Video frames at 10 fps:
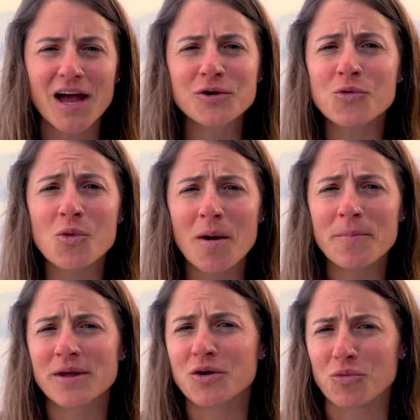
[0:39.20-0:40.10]
I grew
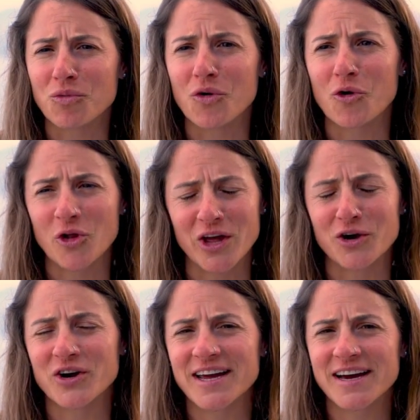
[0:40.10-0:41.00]
up in a rural
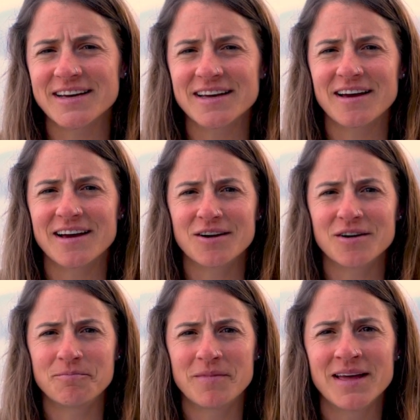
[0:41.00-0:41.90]
area,
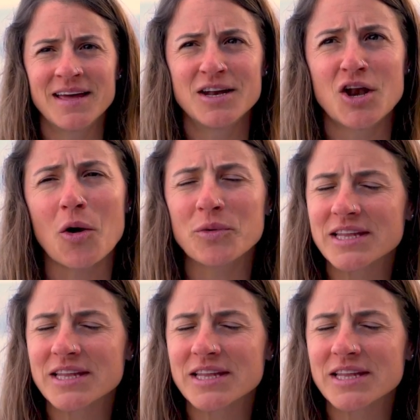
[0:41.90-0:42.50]
um, not